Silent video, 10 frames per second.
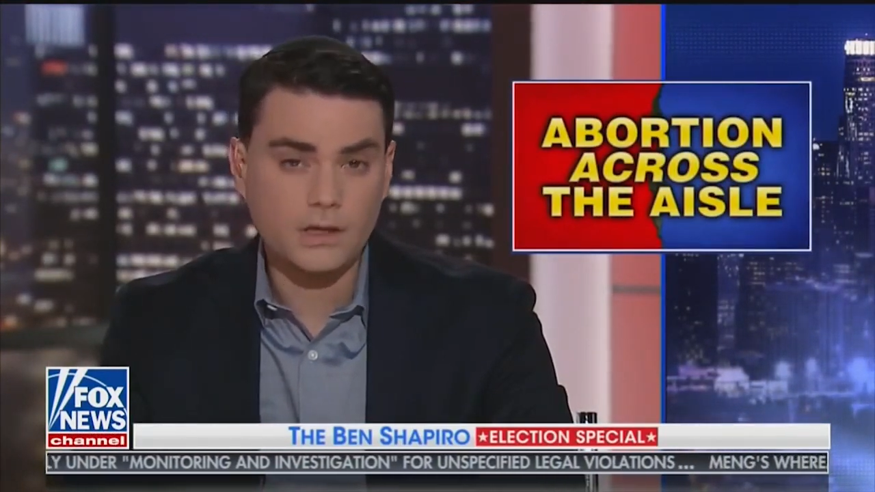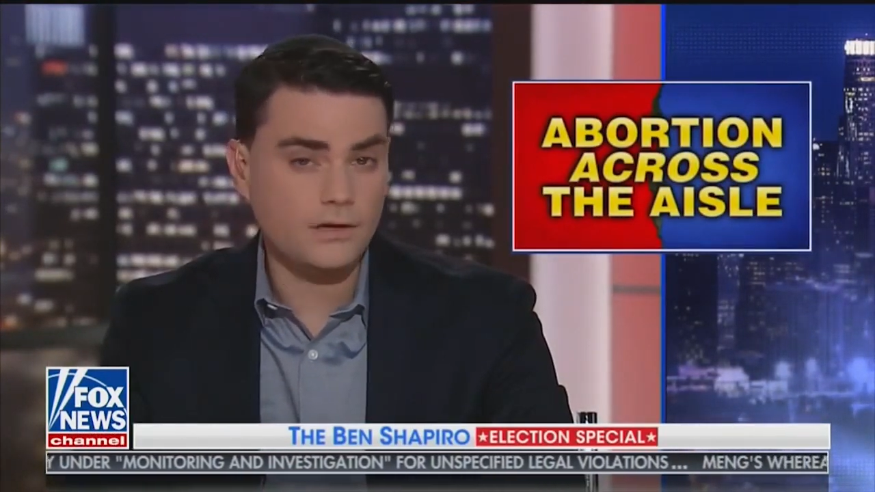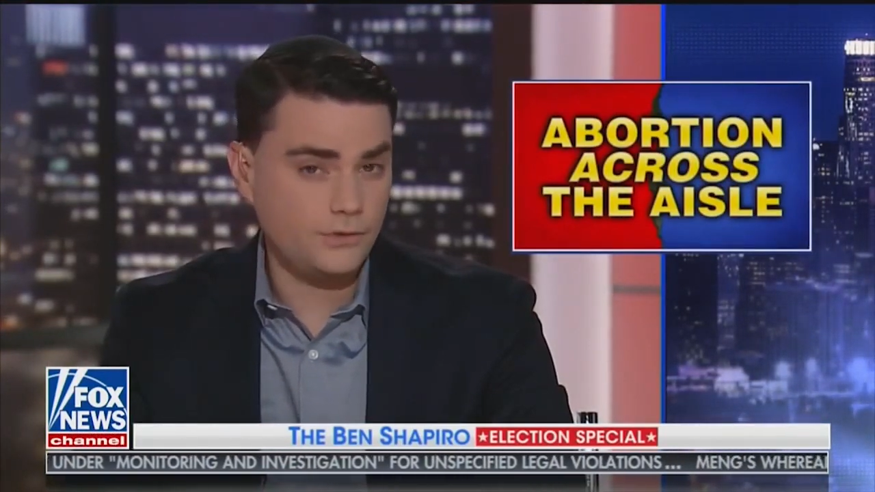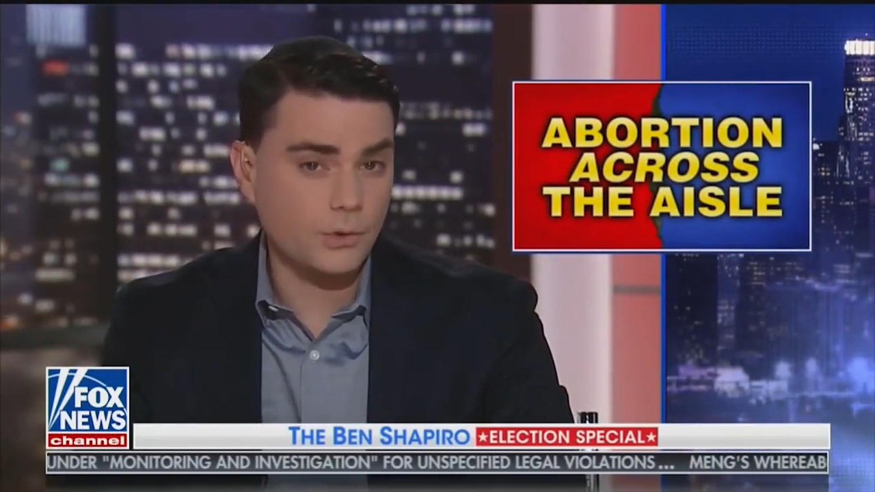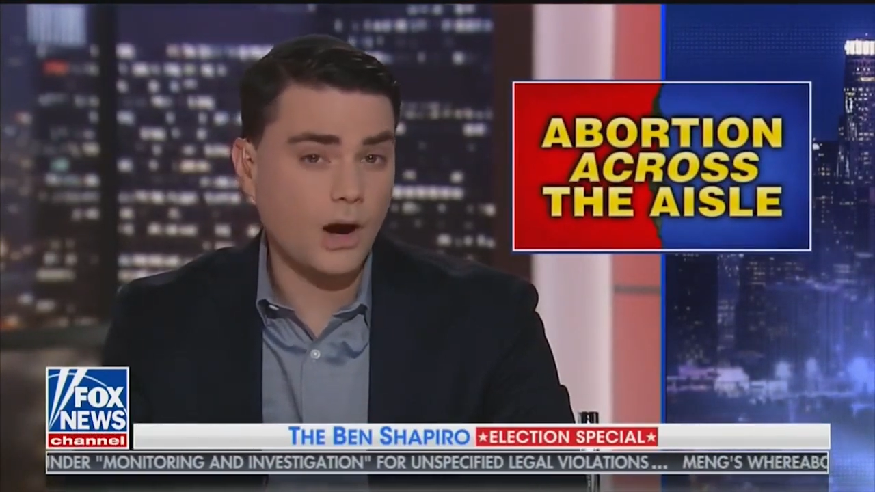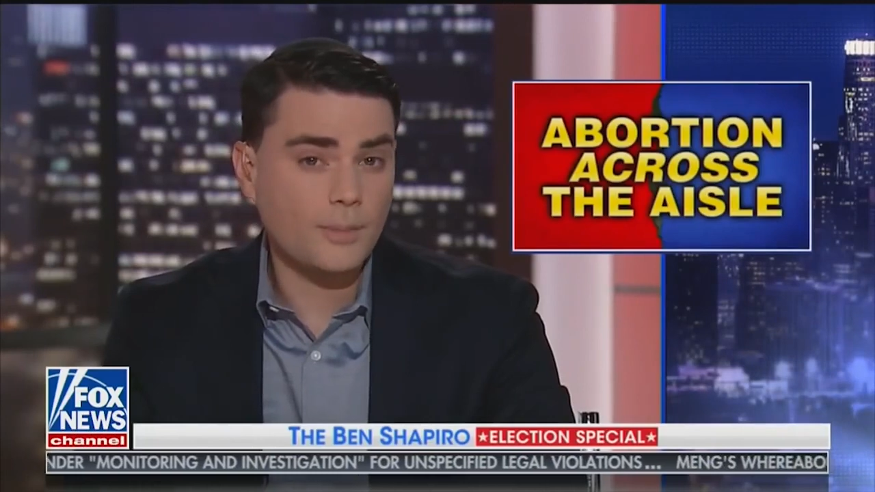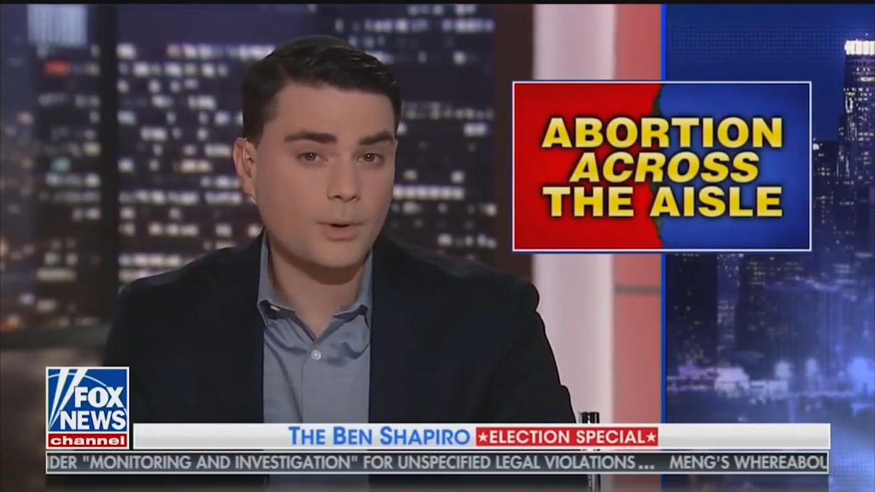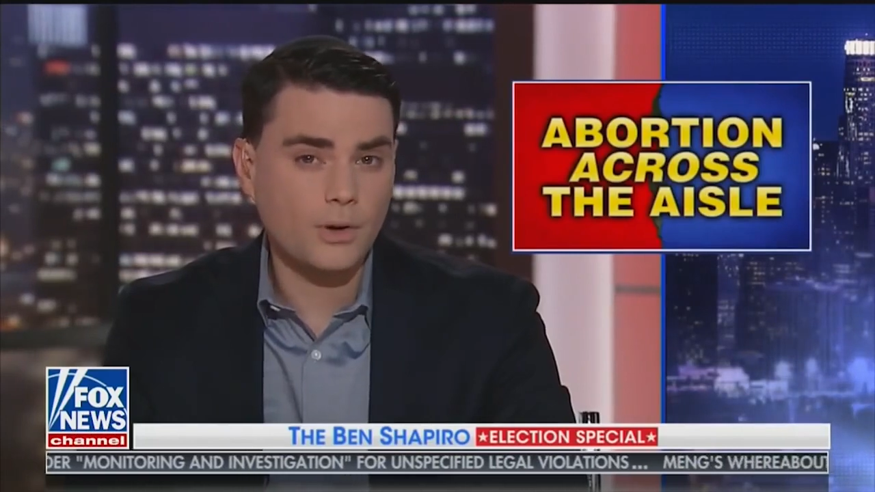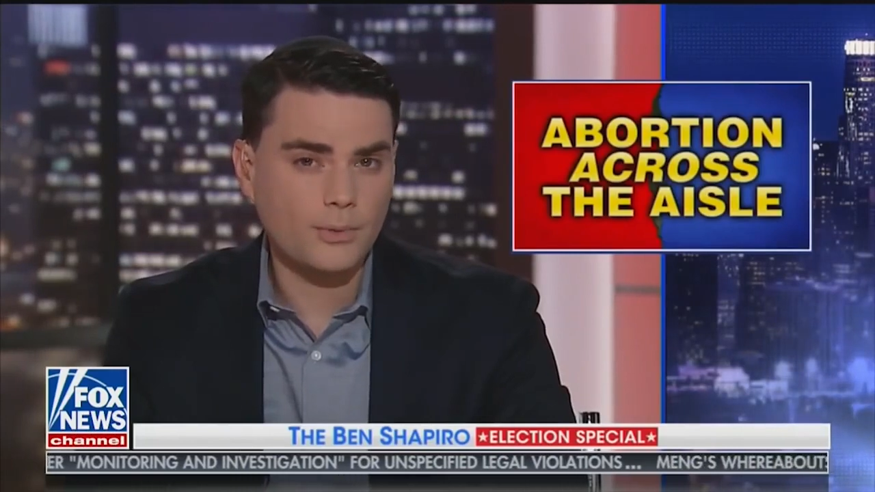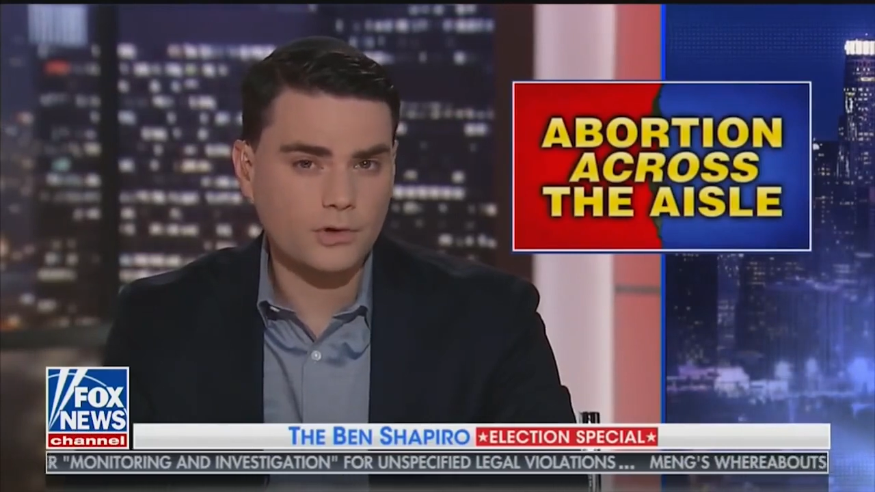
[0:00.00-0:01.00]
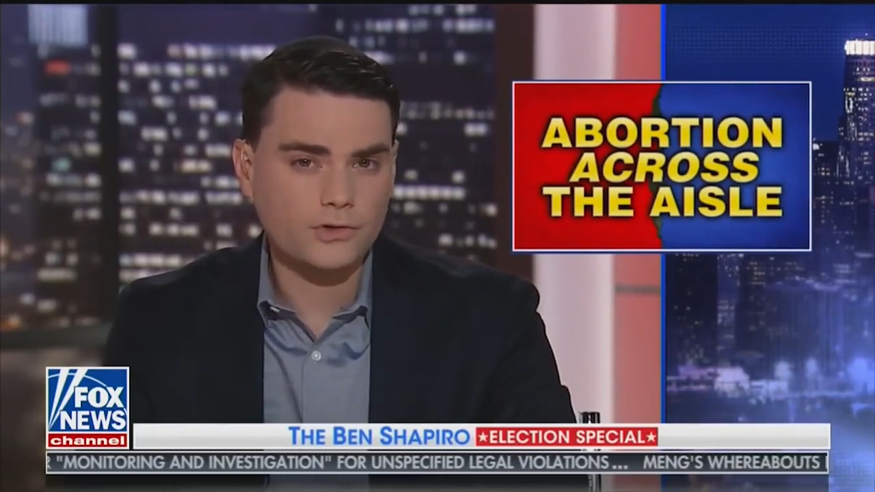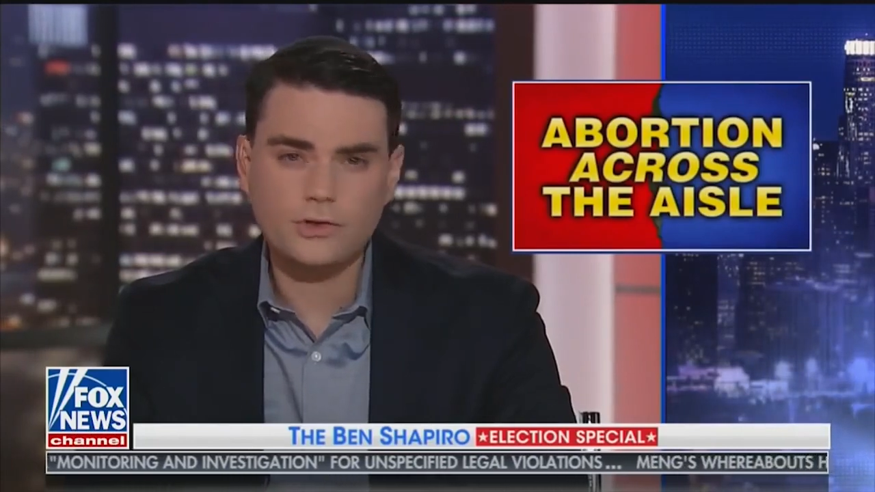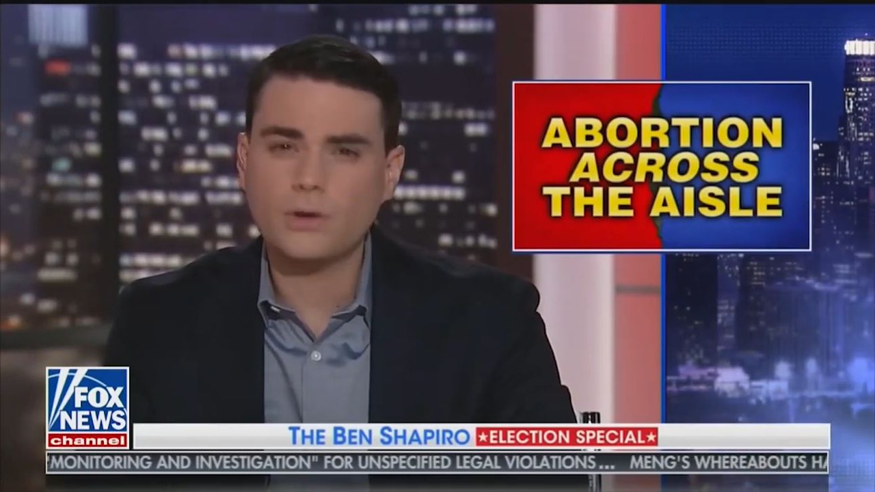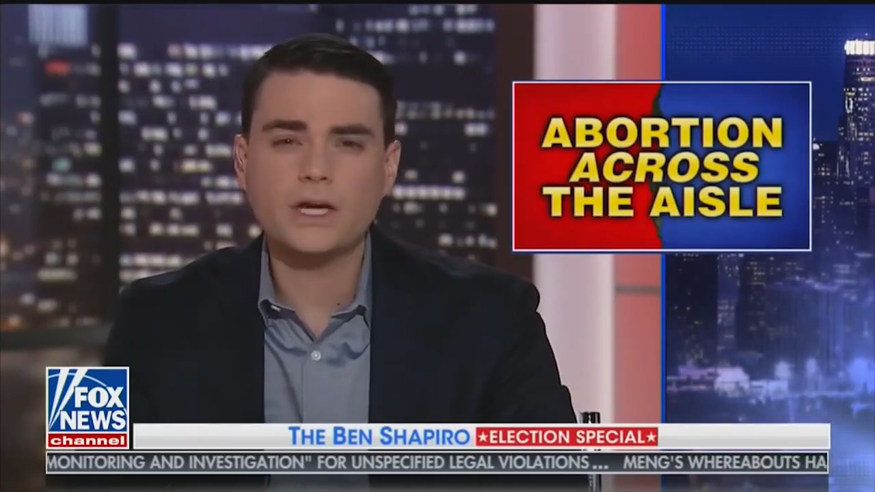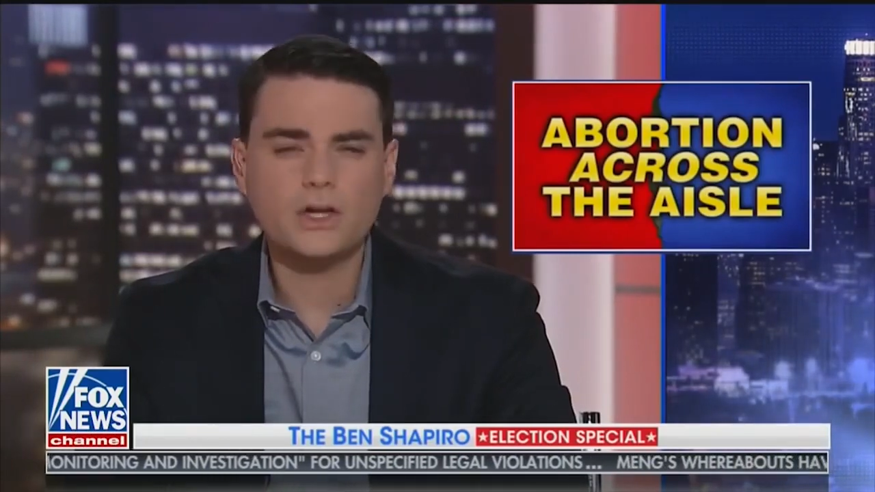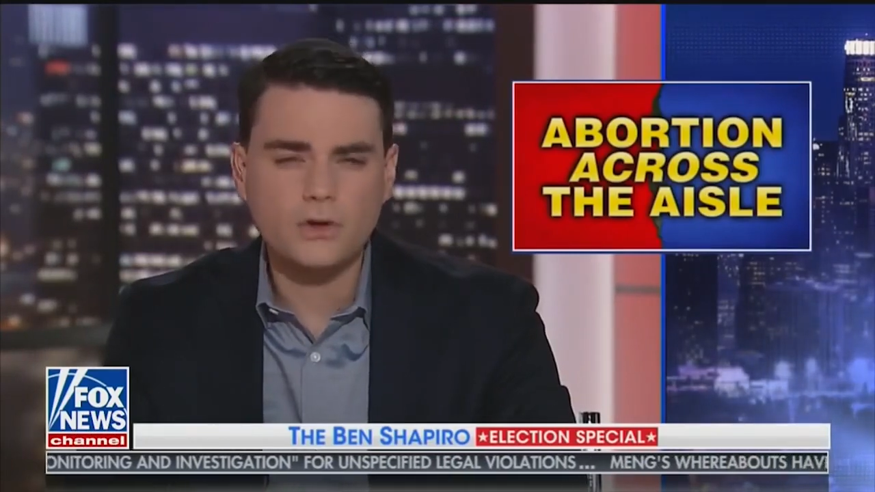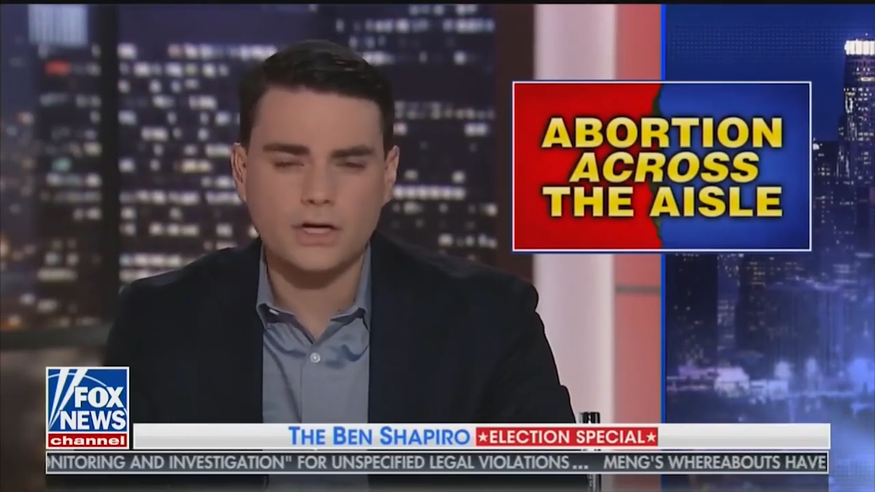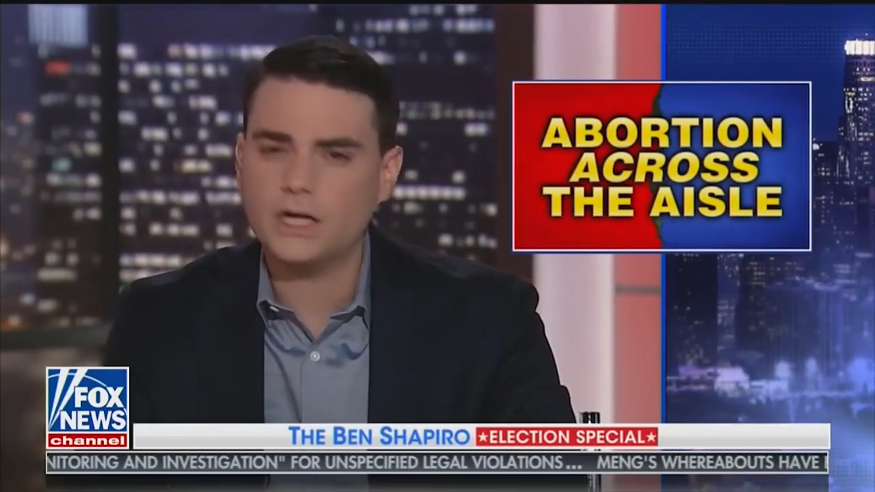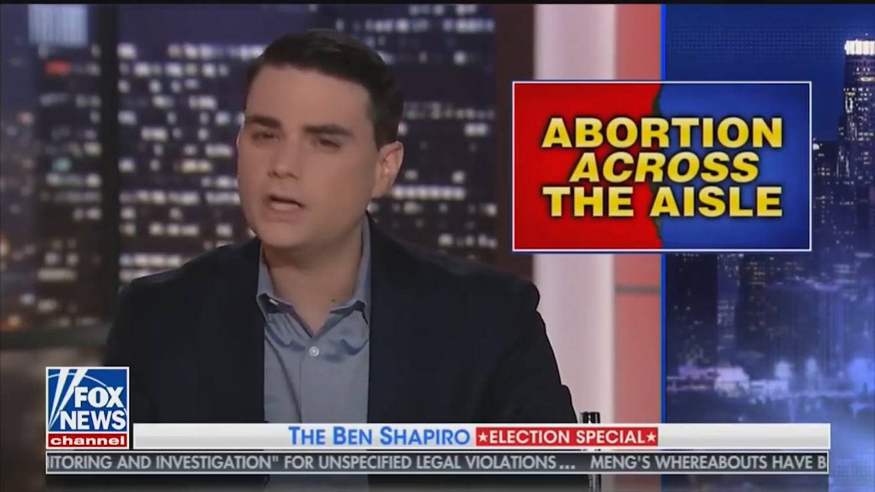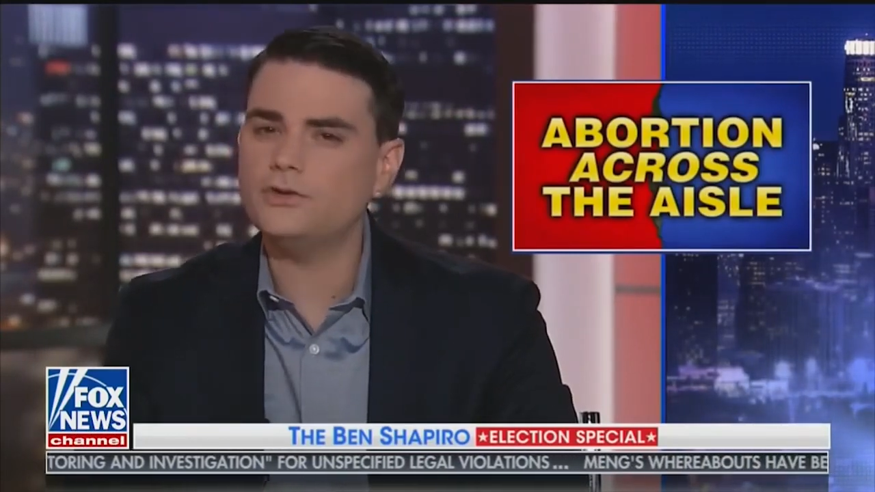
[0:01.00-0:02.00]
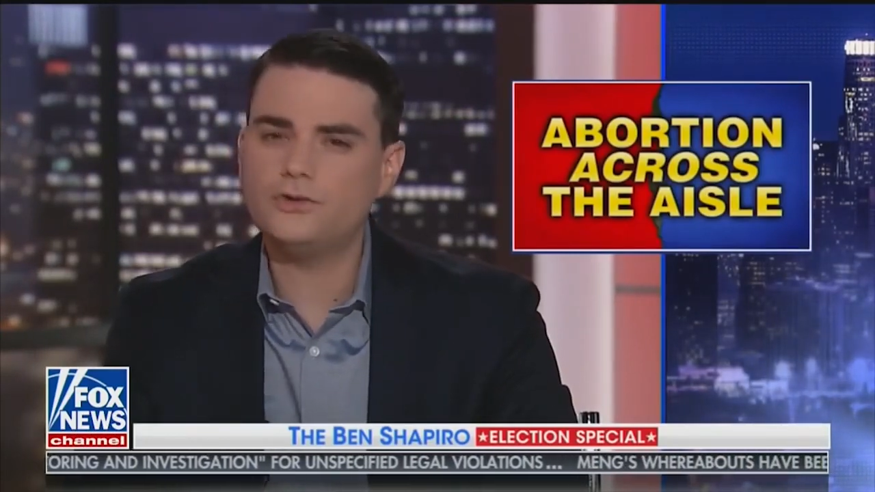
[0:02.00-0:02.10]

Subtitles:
If you are pro-abortion, you're a good,